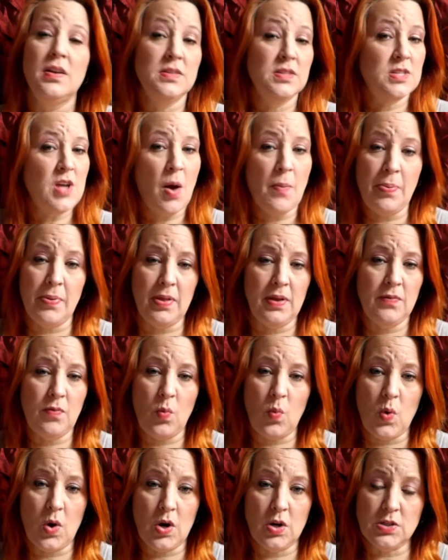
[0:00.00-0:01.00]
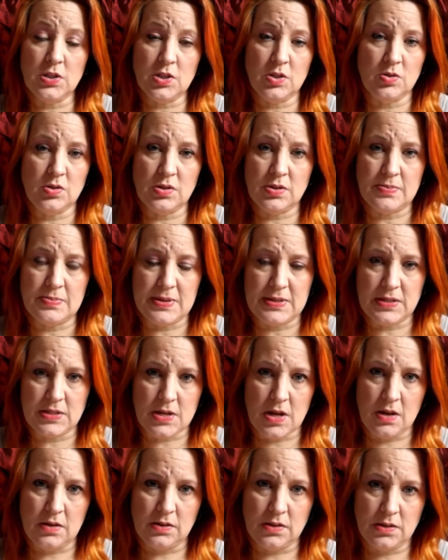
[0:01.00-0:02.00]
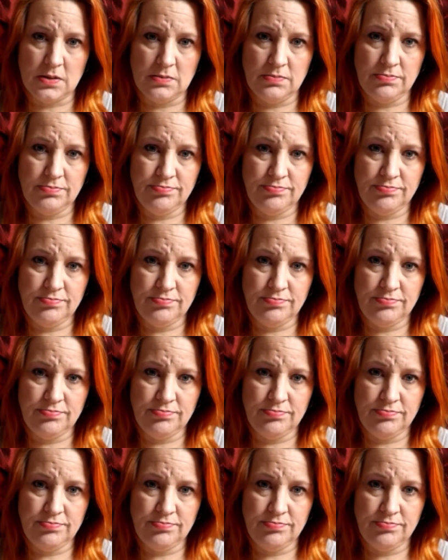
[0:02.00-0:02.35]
Don't believe a word Susan Smith says.